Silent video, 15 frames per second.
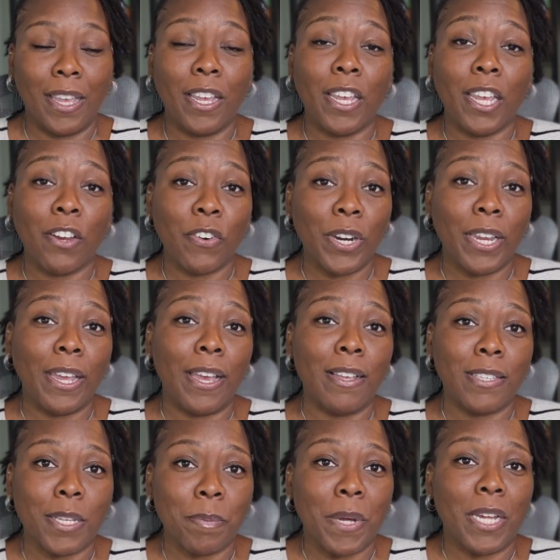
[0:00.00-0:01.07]
it can
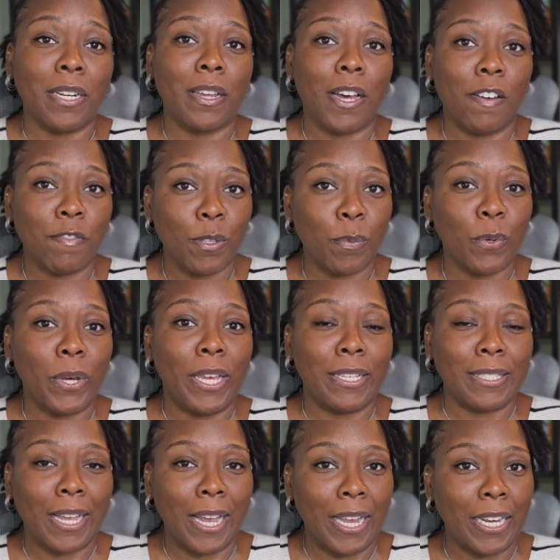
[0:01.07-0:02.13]
create some uncomfortable
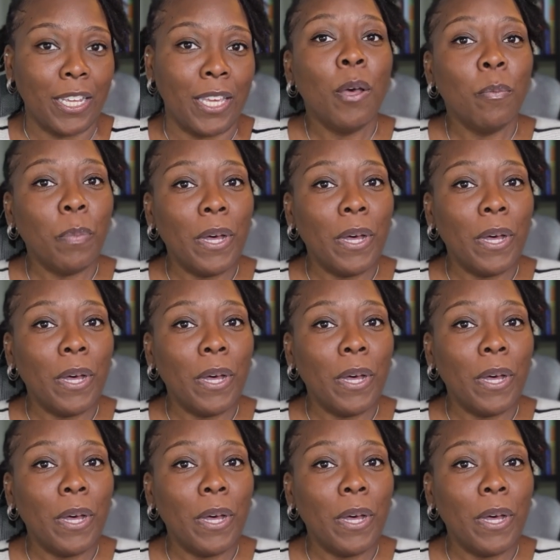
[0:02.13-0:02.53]
anxiety,